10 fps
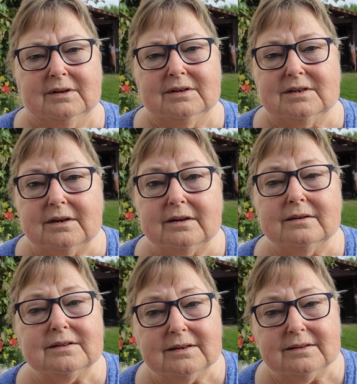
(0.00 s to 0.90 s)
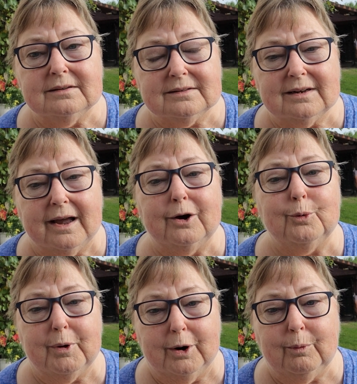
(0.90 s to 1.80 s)
to
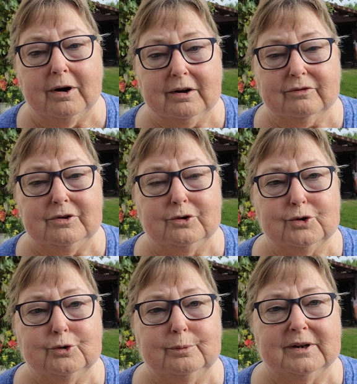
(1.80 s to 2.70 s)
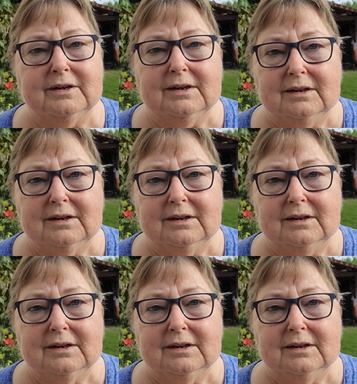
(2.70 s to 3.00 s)
help her work through the trauma,